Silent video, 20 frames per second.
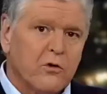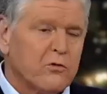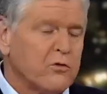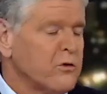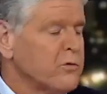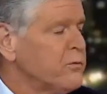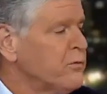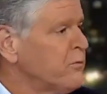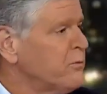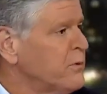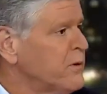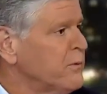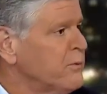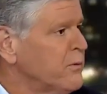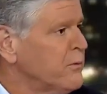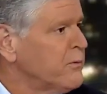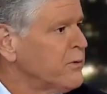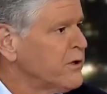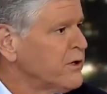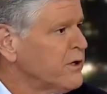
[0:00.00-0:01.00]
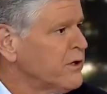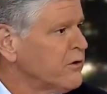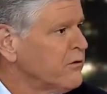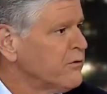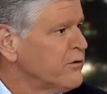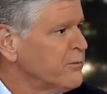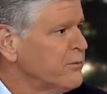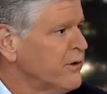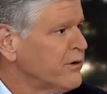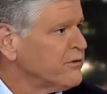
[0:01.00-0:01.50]
a group of people being
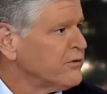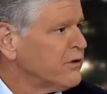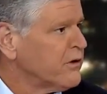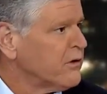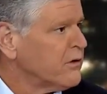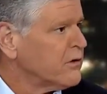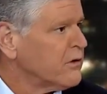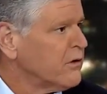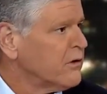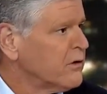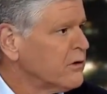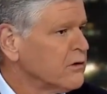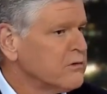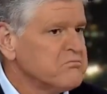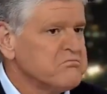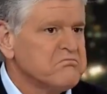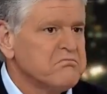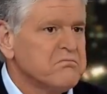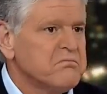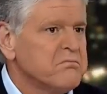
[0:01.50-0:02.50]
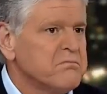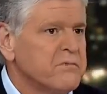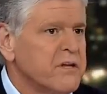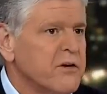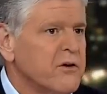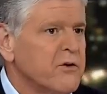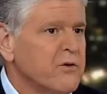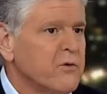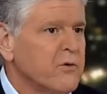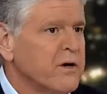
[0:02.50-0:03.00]
interviewed by Sarah Carter.
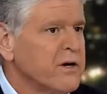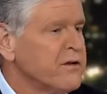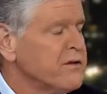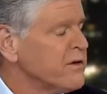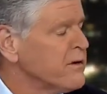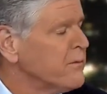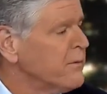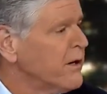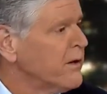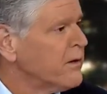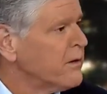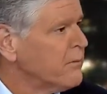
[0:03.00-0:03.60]
They don't know anything about